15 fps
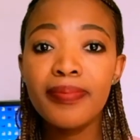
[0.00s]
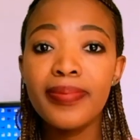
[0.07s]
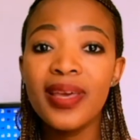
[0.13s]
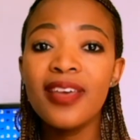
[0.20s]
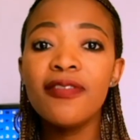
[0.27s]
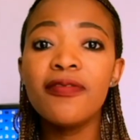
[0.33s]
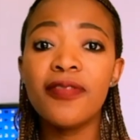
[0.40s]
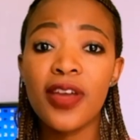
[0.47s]

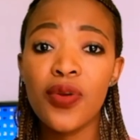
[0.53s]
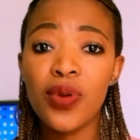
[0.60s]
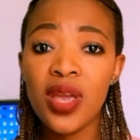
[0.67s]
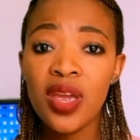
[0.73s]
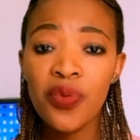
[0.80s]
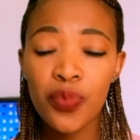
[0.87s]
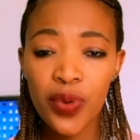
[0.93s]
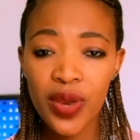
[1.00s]
Be
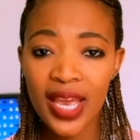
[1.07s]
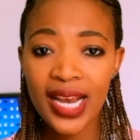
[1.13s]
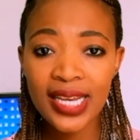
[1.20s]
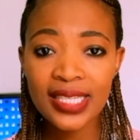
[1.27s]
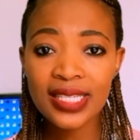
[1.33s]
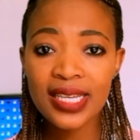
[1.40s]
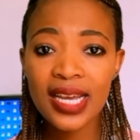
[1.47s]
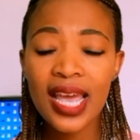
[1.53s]
very
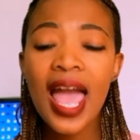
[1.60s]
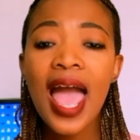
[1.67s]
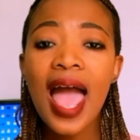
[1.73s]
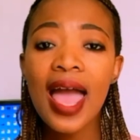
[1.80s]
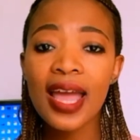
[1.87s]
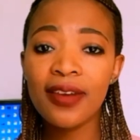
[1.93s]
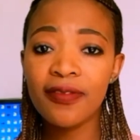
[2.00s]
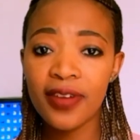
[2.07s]
realistic
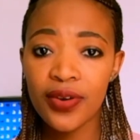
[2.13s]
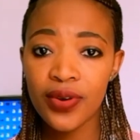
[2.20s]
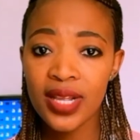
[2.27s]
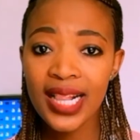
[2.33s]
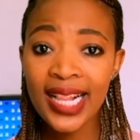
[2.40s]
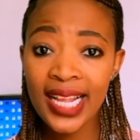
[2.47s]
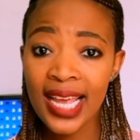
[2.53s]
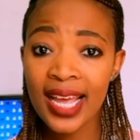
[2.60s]
and
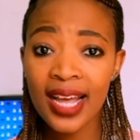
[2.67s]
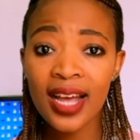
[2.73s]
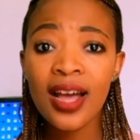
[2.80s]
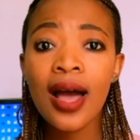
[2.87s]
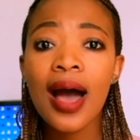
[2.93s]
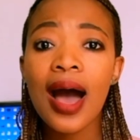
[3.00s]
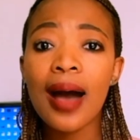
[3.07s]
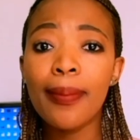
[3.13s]
very clear
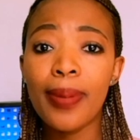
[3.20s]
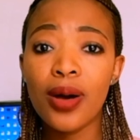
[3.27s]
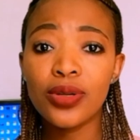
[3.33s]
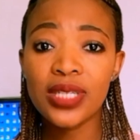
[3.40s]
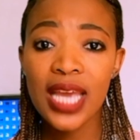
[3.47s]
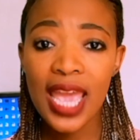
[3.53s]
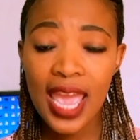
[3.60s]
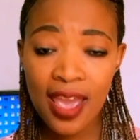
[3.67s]

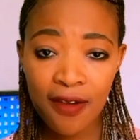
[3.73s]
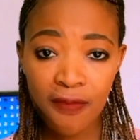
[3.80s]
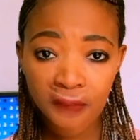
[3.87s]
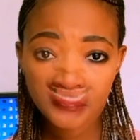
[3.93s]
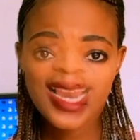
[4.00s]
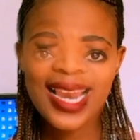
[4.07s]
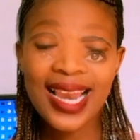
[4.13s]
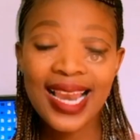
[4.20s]
about
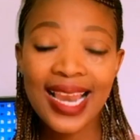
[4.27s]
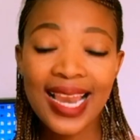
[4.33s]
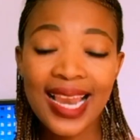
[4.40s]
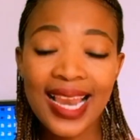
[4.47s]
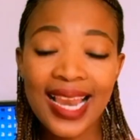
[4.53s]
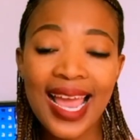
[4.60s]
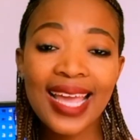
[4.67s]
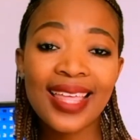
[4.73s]
everything.
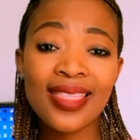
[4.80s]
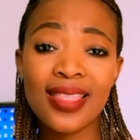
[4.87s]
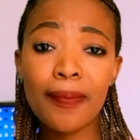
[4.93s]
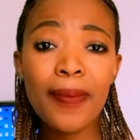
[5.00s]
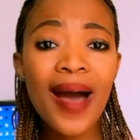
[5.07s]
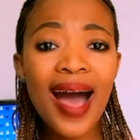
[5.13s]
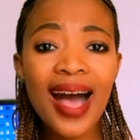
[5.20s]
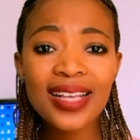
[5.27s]
Like in the
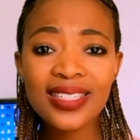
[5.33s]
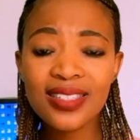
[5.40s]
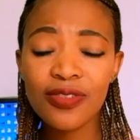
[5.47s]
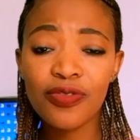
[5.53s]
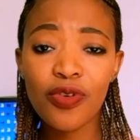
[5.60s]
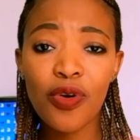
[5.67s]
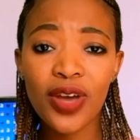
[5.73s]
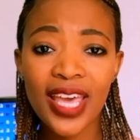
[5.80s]
past
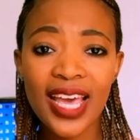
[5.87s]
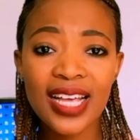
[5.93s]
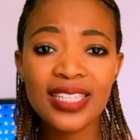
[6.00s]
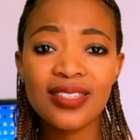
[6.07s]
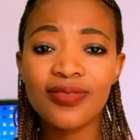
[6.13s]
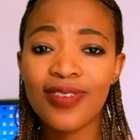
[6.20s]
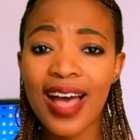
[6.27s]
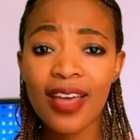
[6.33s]
4
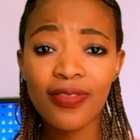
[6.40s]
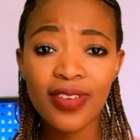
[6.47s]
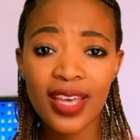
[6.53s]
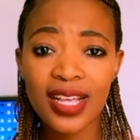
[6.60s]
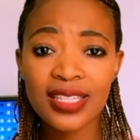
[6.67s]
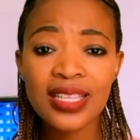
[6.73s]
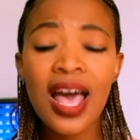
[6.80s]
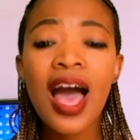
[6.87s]
years, 5
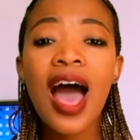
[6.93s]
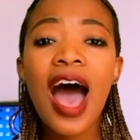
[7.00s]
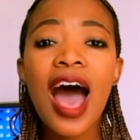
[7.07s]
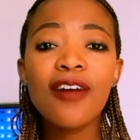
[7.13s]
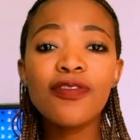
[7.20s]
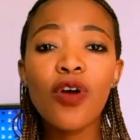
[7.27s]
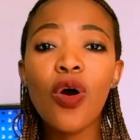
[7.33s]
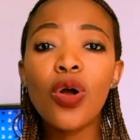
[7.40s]
years,
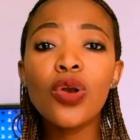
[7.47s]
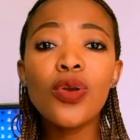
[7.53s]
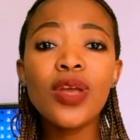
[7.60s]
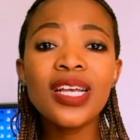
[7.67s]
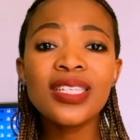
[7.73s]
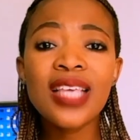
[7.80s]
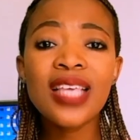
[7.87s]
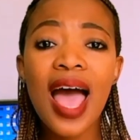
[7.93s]
I've
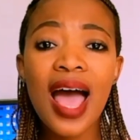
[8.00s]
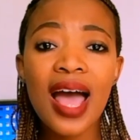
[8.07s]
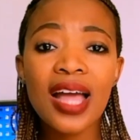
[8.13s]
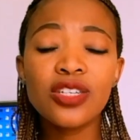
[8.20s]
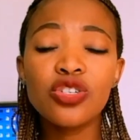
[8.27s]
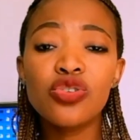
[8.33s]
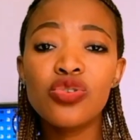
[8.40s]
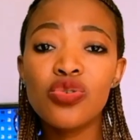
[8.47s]
always
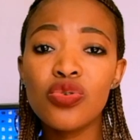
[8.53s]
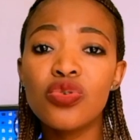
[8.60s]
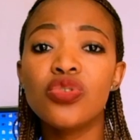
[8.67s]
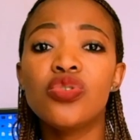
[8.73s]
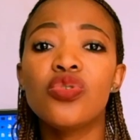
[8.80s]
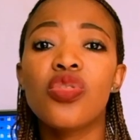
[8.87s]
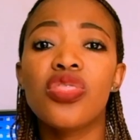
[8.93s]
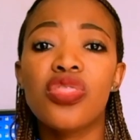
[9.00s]
had 2
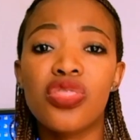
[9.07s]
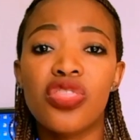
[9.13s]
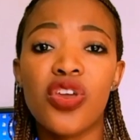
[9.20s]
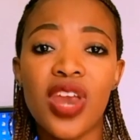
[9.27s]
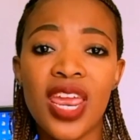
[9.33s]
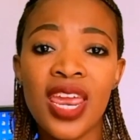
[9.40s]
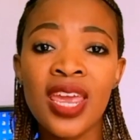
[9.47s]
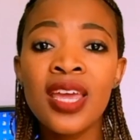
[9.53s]
to
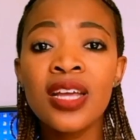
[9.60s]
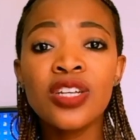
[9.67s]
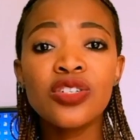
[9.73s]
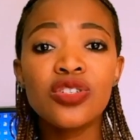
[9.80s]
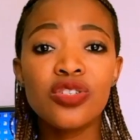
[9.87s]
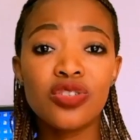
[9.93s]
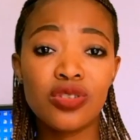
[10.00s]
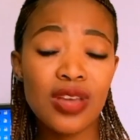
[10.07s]
3
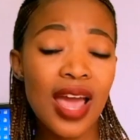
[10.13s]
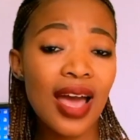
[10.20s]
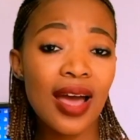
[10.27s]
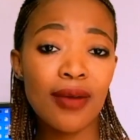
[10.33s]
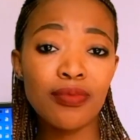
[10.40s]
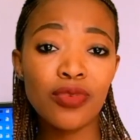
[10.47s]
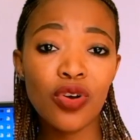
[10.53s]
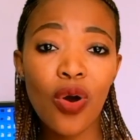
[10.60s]

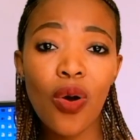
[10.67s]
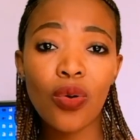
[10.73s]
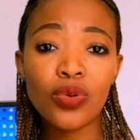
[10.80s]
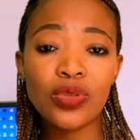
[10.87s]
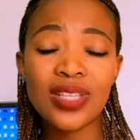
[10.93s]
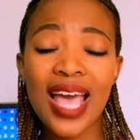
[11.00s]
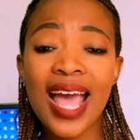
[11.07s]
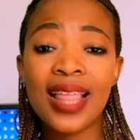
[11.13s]

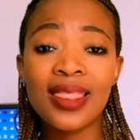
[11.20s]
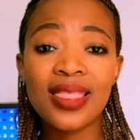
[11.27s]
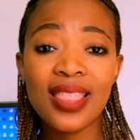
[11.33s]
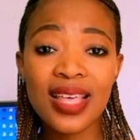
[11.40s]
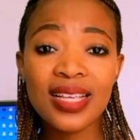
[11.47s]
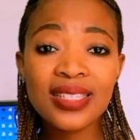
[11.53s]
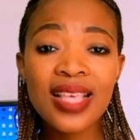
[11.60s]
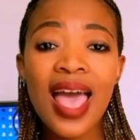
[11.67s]
goals, and
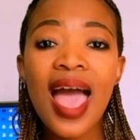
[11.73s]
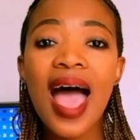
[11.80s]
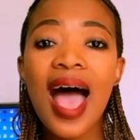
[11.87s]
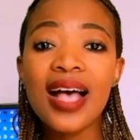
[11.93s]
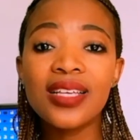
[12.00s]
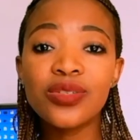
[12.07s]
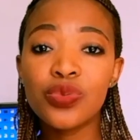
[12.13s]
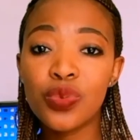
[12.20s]
this
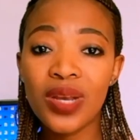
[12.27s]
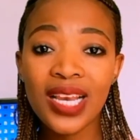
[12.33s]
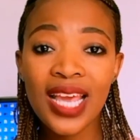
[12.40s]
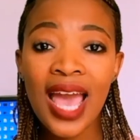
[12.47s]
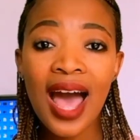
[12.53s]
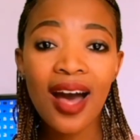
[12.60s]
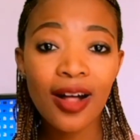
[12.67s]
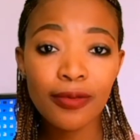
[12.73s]
has
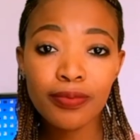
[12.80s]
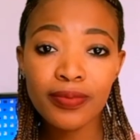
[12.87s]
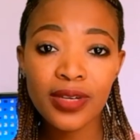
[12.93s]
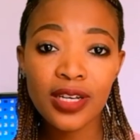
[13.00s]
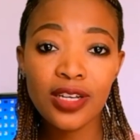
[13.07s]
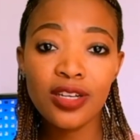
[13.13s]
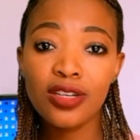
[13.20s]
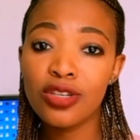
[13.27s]
really helped
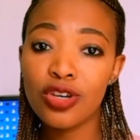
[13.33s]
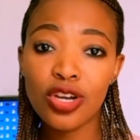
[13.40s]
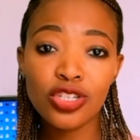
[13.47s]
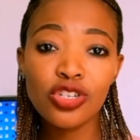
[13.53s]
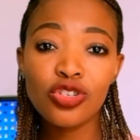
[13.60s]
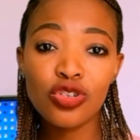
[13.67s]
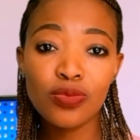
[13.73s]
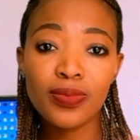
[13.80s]
me not
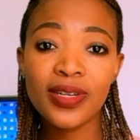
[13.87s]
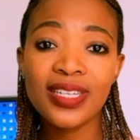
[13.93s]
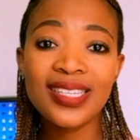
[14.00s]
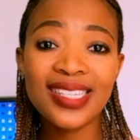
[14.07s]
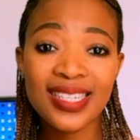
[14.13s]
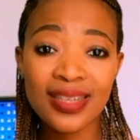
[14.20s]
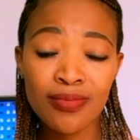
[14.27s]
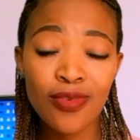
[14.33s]
to be
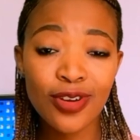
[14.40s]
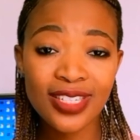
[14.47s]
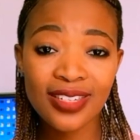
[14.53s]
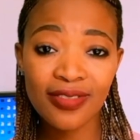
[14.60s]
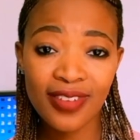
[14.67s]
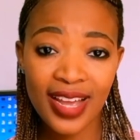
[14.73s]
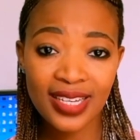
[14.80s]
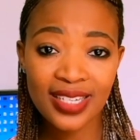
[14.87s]

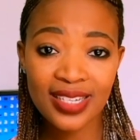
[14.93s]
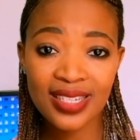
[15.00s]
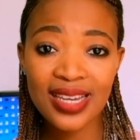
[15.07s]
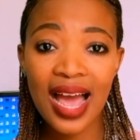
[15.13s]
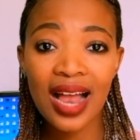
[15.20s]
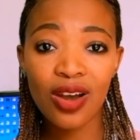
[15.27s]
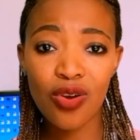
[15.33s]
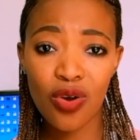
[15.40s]
demotivated
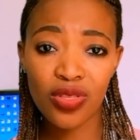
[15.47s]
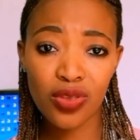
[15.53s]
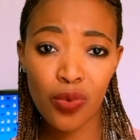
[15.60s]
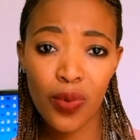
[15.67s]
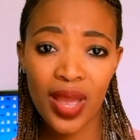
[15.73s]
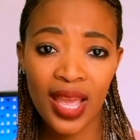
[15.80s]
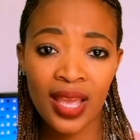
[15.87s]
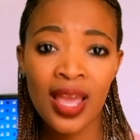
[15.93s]
along the
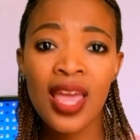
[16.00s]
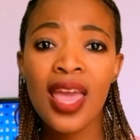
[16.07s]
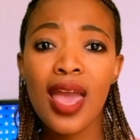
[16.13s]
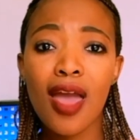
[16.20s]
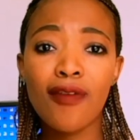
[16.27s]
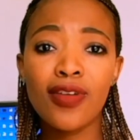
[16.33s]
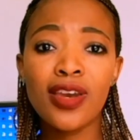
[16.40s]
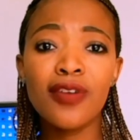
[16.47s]
way.
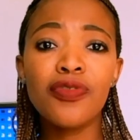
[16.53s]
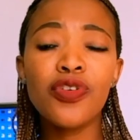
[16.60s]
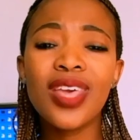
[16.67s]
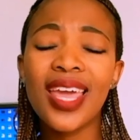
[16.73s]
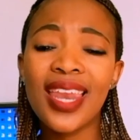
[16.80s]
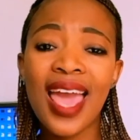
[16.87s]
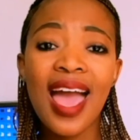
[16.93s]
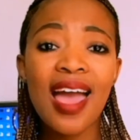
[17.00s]
Even if you
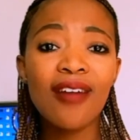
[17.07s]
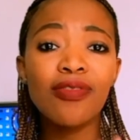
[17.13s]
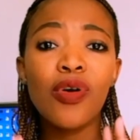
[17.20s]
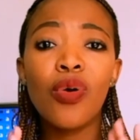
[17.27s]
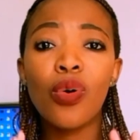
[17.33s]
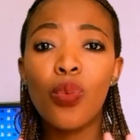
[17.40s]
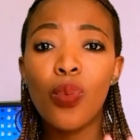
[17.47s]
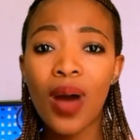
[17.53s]
can have
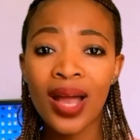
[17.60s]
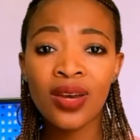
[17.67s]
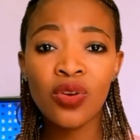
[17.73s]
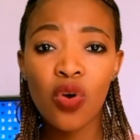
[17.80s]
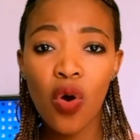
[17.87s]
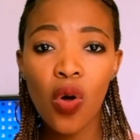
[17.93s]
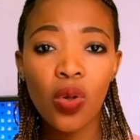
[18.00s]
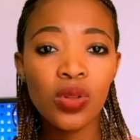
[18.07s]
one
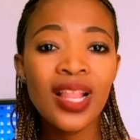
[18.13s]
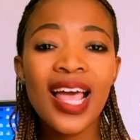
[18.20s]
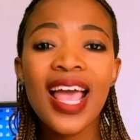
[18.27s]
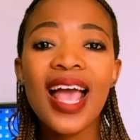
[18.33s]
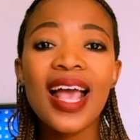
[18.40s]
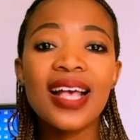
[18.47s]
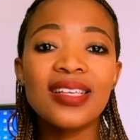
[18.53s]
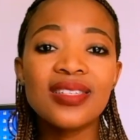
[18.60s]
goal,
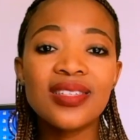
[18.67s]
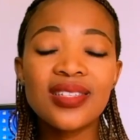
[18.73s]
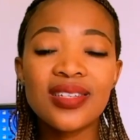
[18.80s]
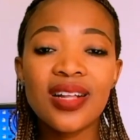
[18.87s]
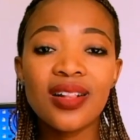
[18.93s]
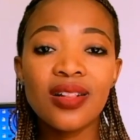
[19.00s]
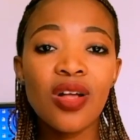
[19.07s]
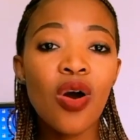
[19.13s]
it's
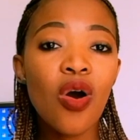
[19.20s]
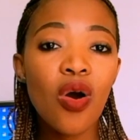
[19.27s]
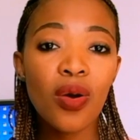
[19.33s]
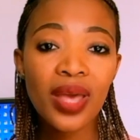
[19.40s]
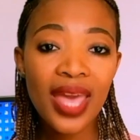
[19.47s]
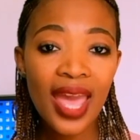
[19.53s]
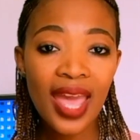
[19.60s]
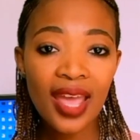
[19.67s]
still
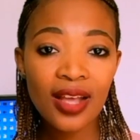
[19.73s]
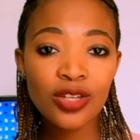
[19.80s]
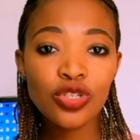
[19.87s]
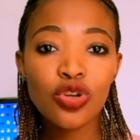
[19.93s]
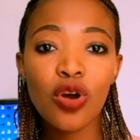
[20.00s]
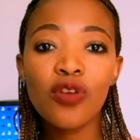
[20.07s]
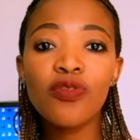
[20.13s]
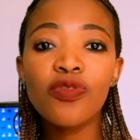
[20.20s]
okay.
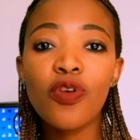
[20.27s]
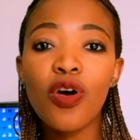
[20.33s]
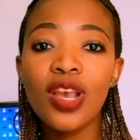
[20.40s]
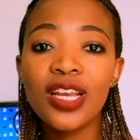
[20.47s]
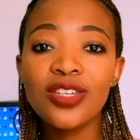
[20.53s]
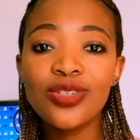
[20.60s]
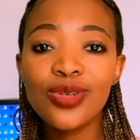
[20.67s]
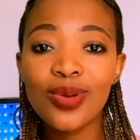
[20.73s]
Don't
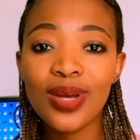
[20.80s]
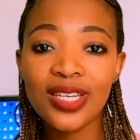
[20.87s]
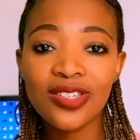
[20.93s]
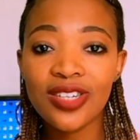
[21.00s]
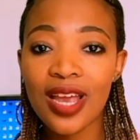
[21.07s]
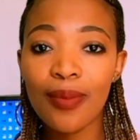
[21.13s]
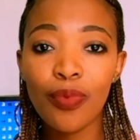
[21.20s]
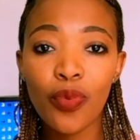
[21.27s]
fall into a
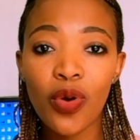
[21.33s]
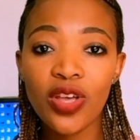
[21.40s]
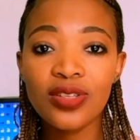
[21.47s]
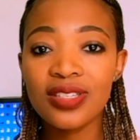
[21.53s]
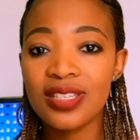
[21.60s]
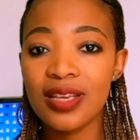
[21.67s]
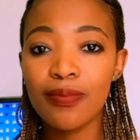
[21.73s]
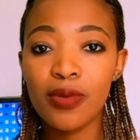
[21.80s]
trap where you
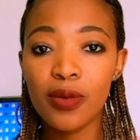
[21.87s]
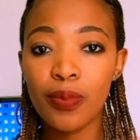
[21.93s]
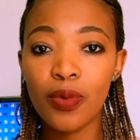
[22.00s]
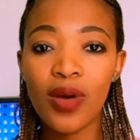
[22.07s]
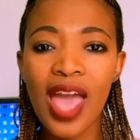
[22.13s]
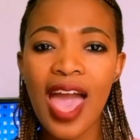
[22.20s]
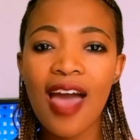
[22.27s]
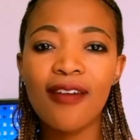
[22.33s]
see
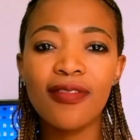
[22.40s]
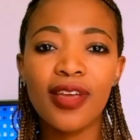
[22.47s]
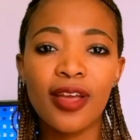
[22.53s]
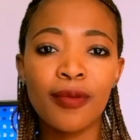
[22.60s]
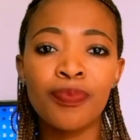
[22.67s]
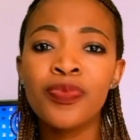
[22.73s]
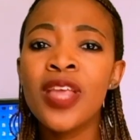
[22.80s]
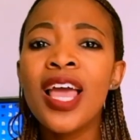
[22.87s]
people
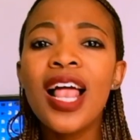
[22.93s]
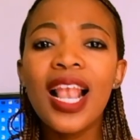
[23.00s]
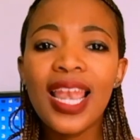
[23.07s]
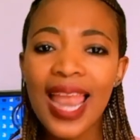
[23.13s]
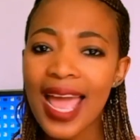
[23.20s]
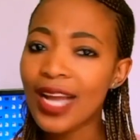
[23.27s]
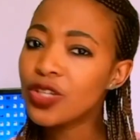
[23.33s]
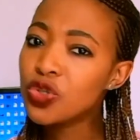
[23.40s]
having
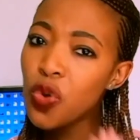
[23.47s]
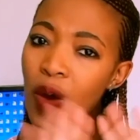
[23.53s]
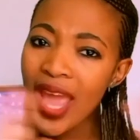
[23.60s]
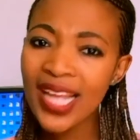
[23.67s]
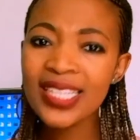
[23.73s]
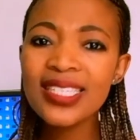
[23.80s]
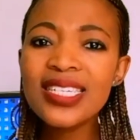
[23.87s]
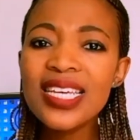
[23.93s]
like
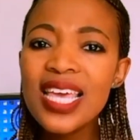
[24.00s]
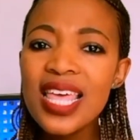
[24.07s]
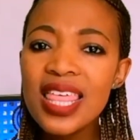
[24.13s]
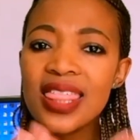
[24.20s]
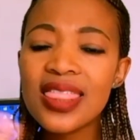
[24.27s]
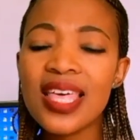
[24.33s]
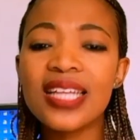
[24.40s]
20,